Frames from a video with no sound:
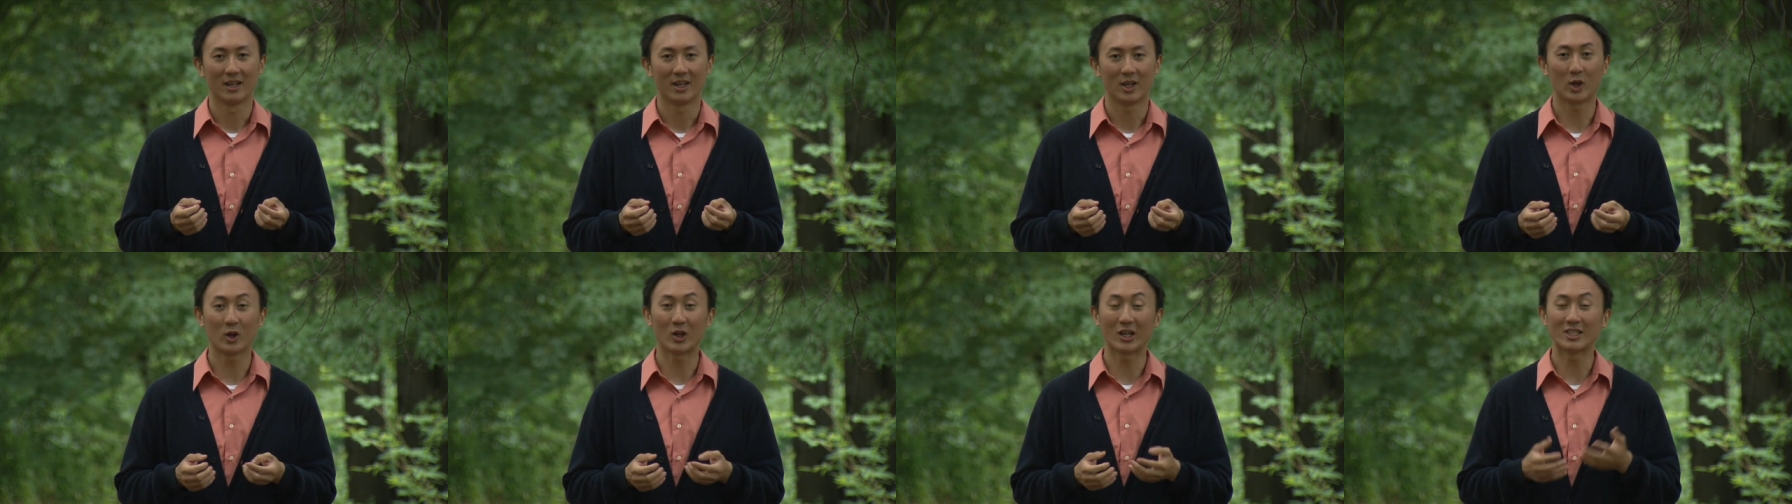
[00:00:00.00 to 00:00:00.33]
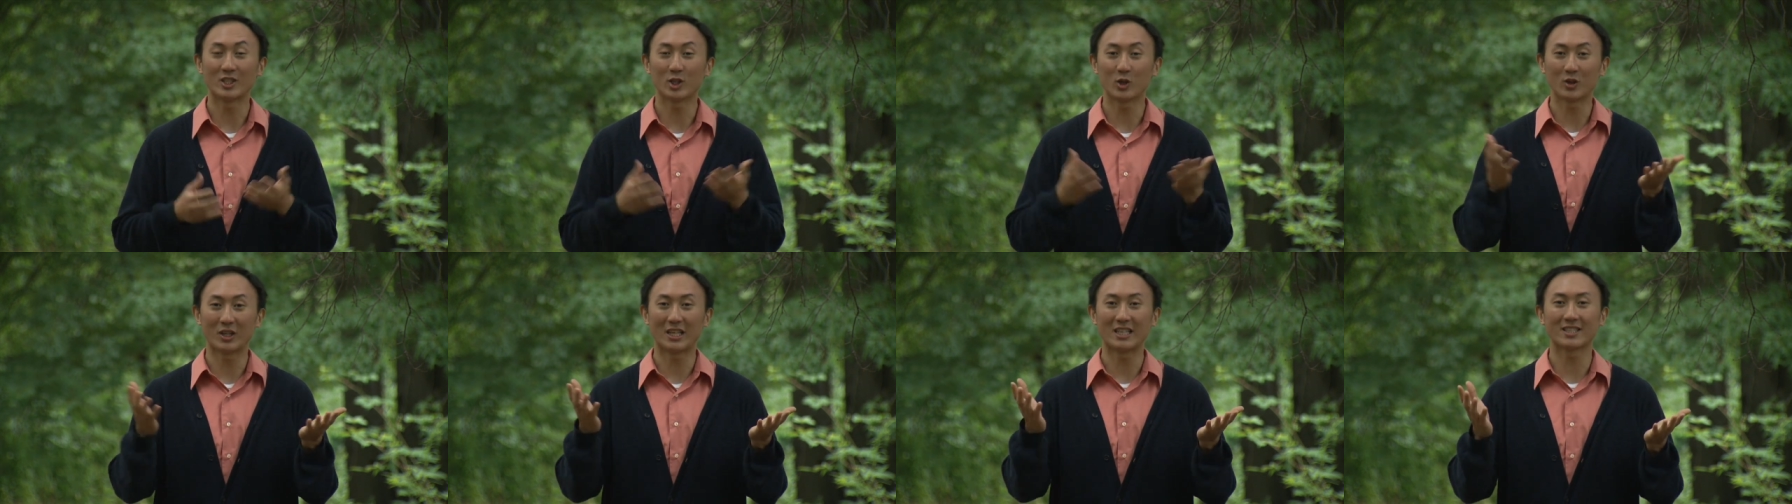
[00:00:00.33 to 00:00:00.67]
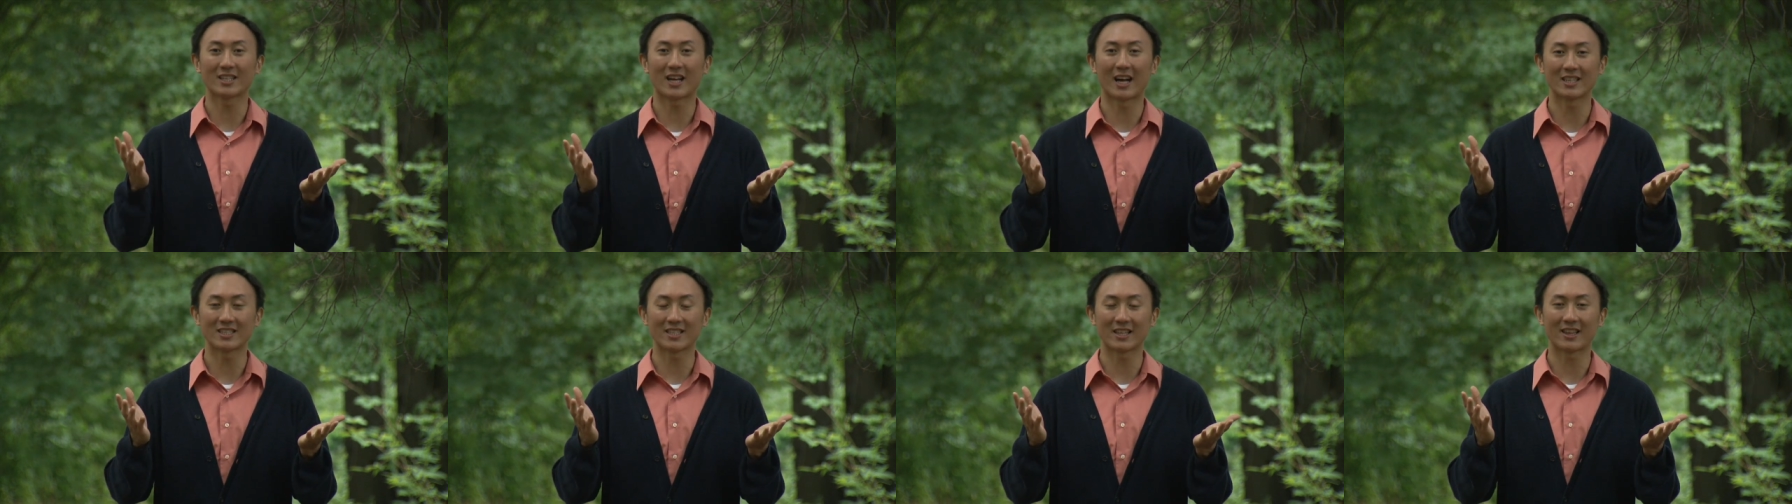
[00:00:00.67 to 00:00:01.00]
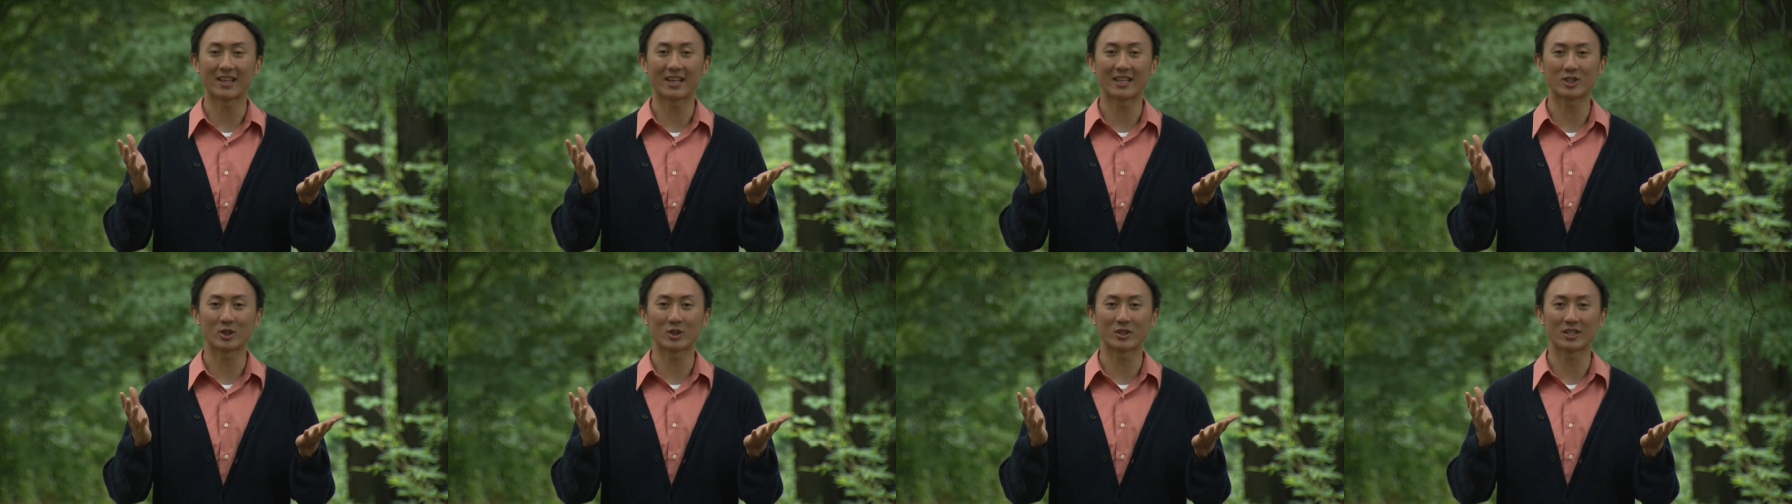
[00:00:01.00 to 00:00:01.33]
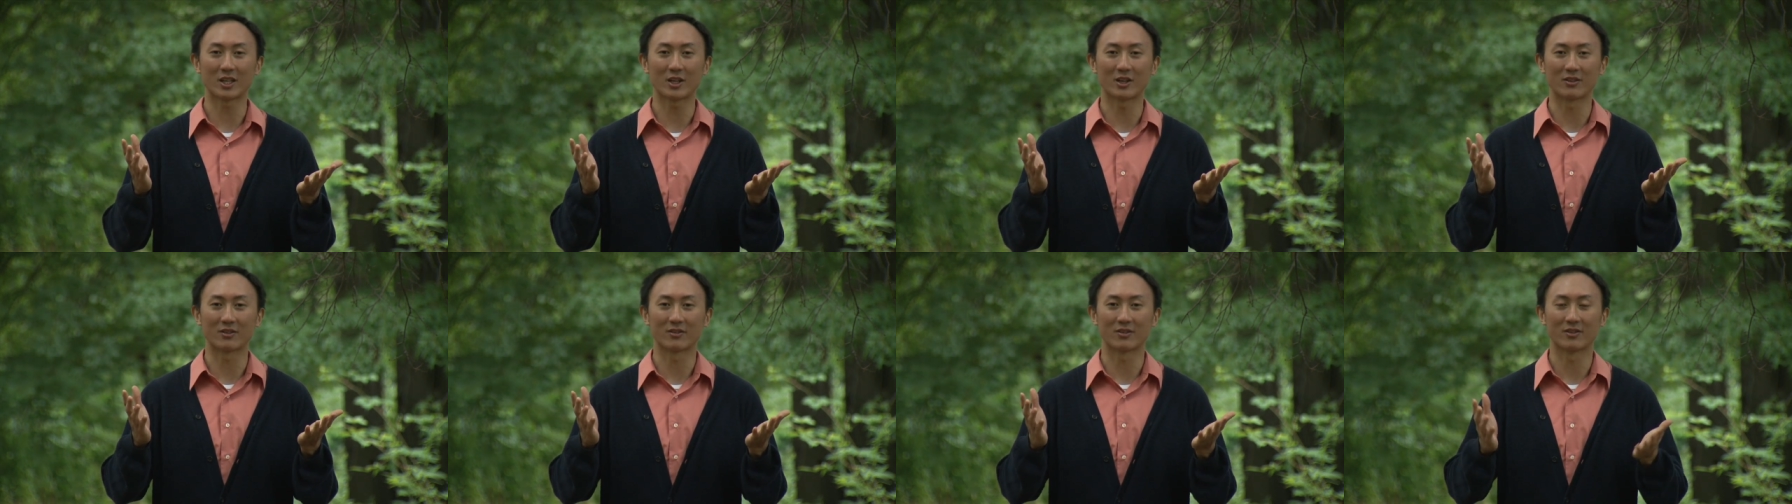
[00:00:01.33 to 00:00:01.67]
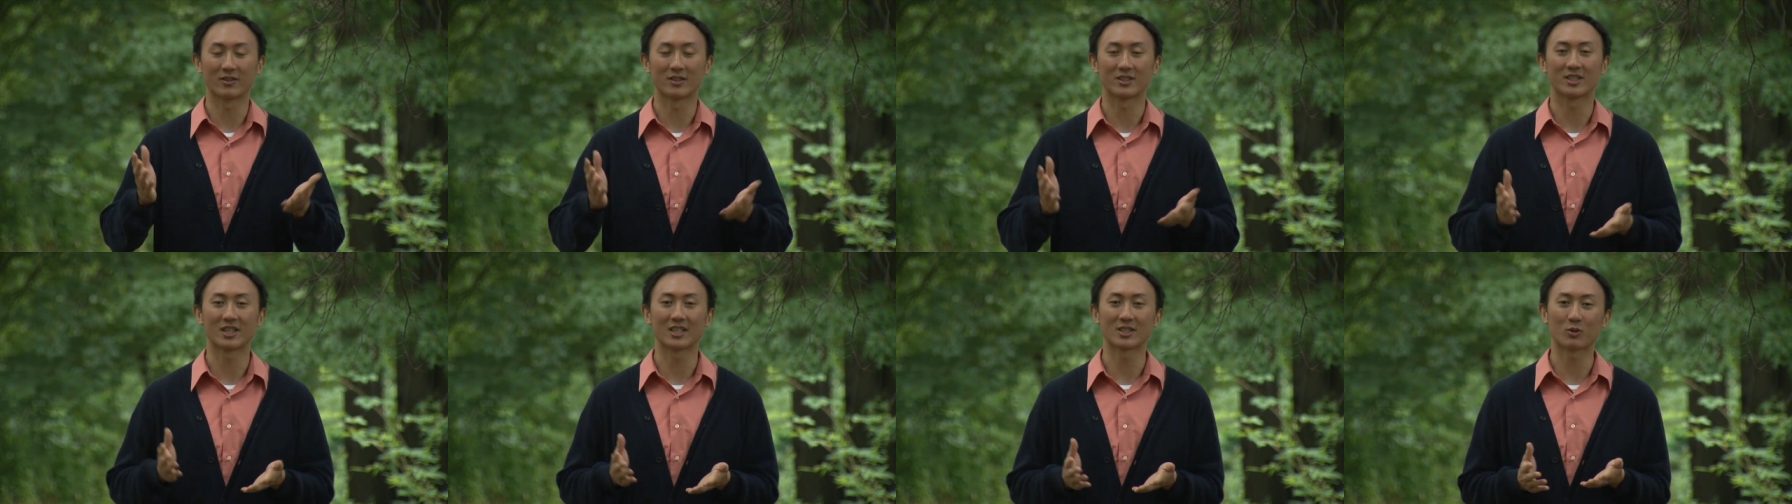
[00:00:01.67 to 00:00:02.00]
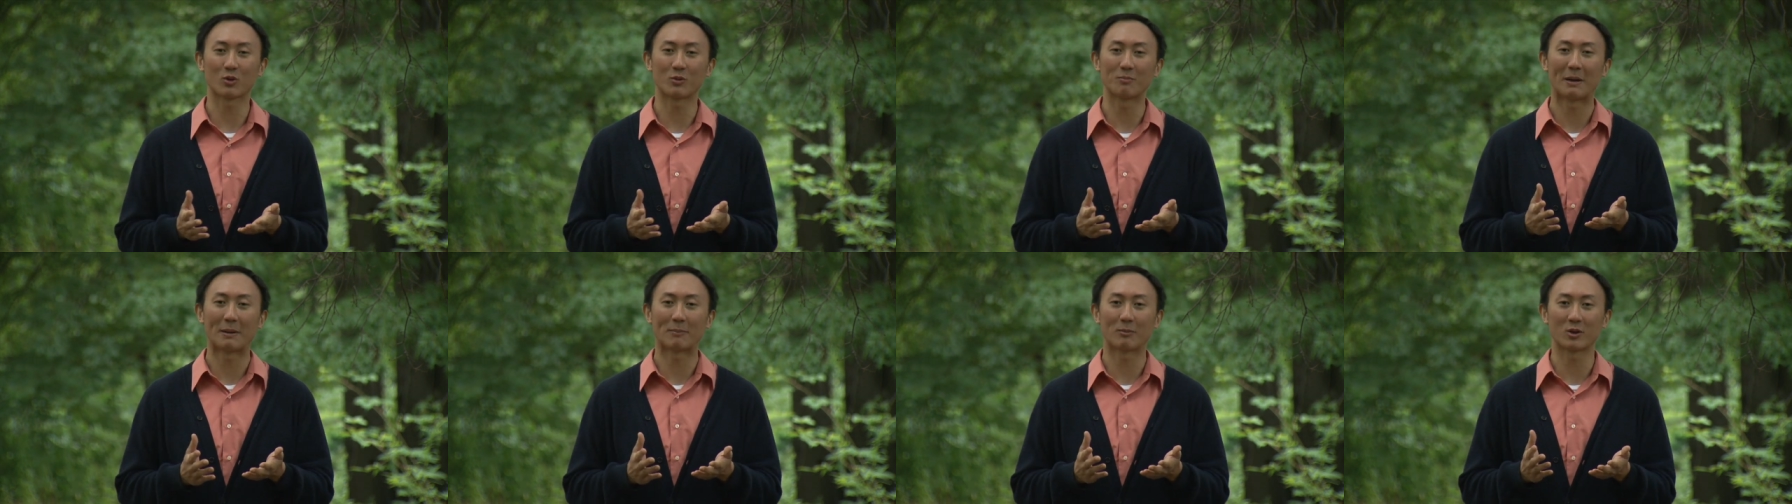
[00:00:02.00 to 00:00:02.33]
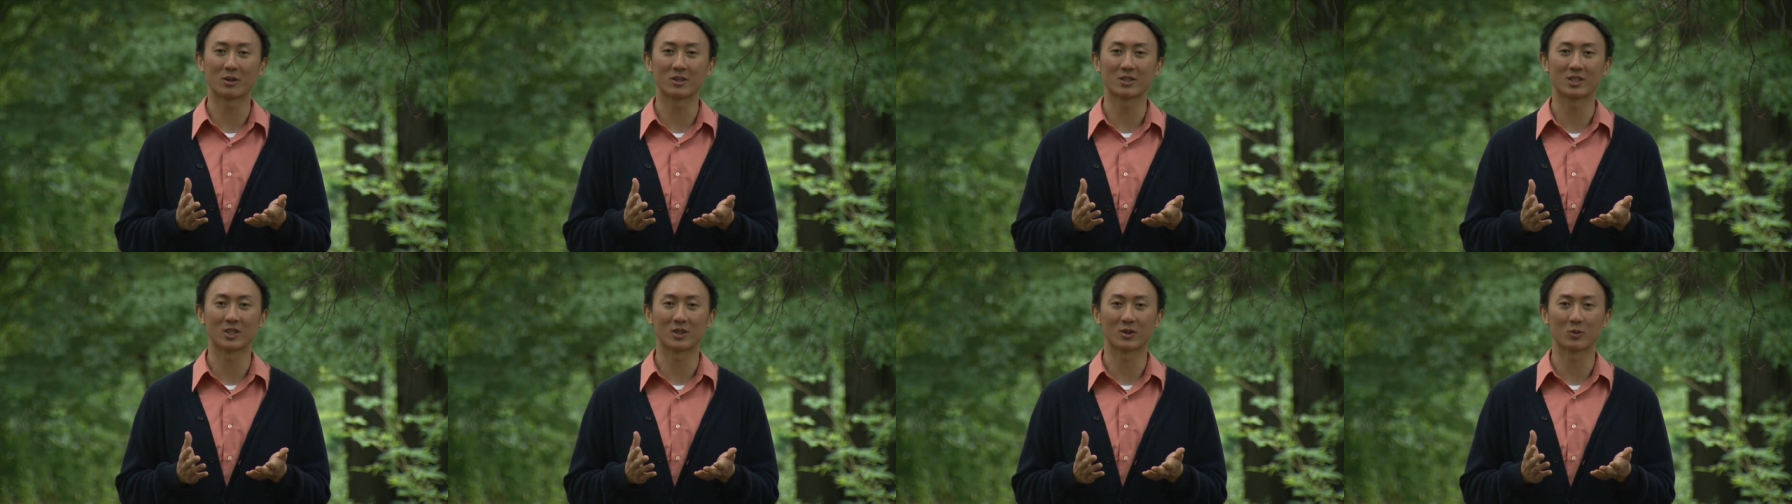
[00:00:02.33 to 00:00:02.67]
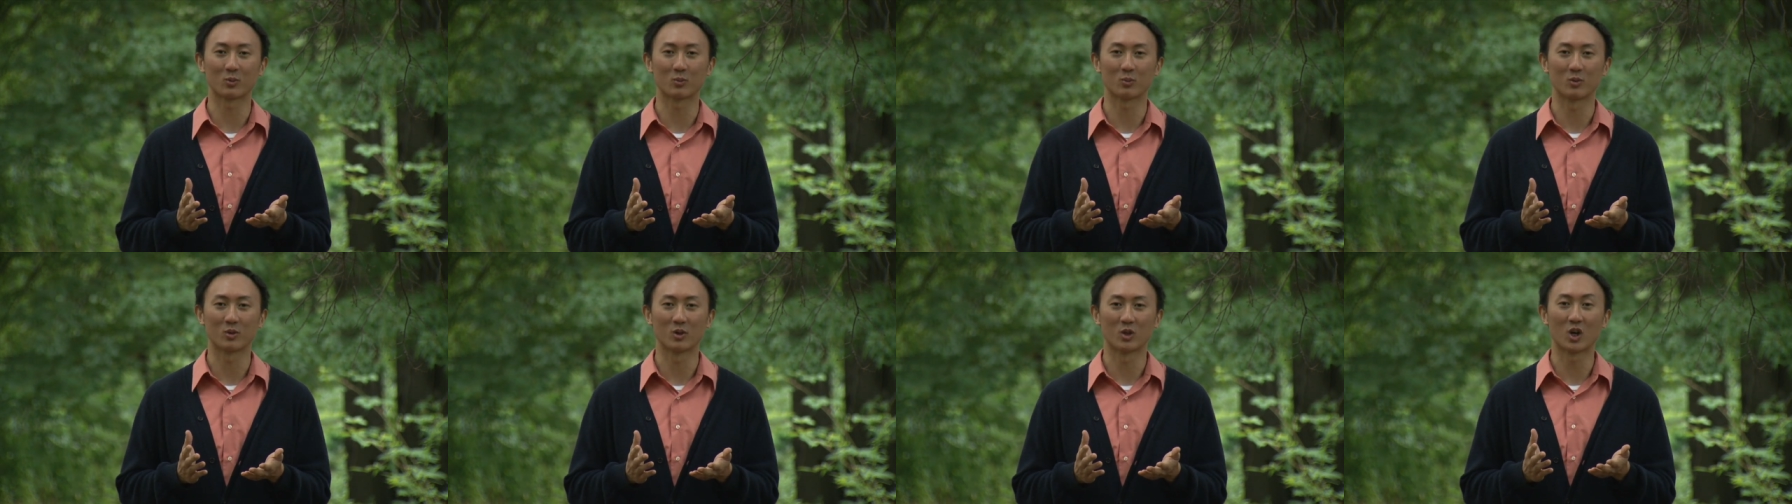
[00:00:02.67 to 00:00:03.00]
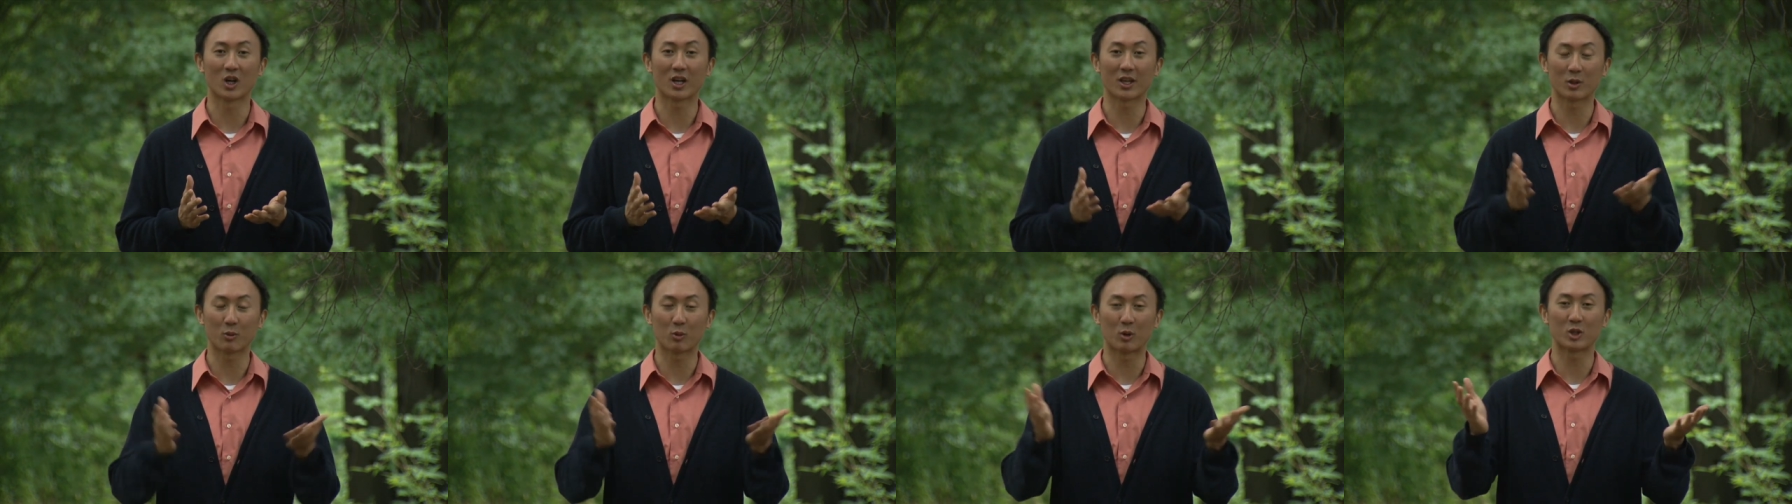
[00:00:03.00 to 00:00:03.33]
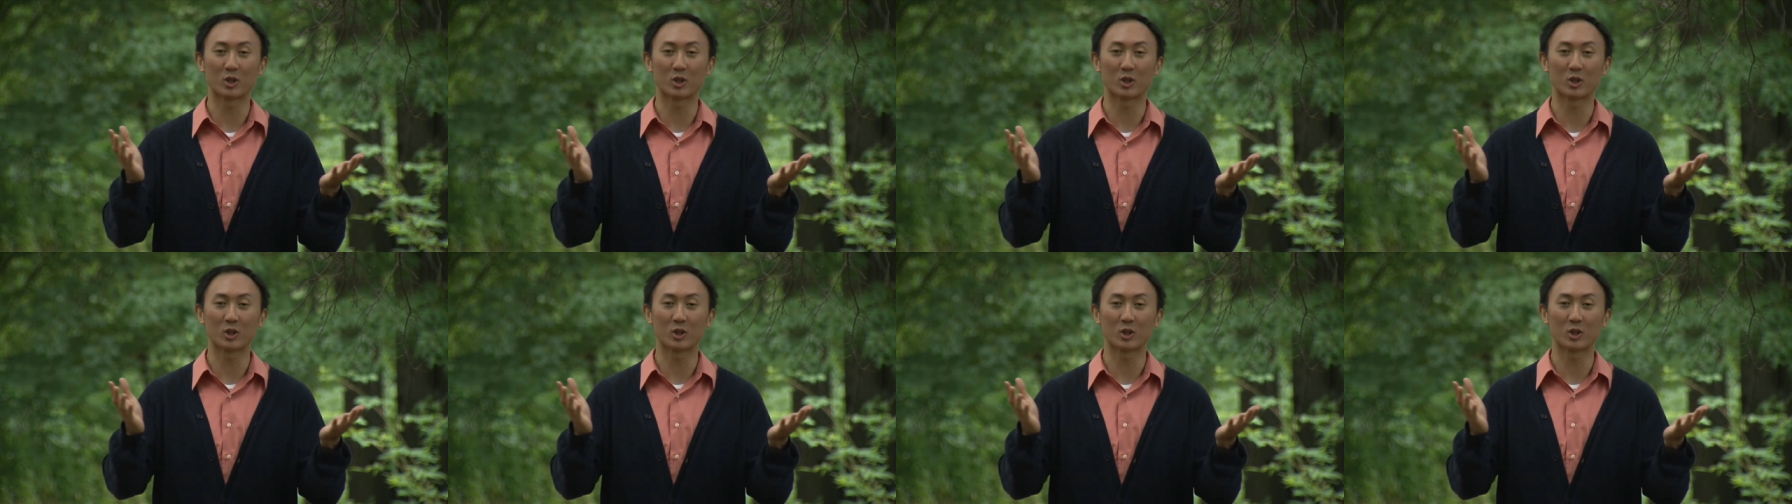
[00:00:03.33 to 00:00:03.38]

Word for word: You can do these kinds of things yourself. Just remember to look at the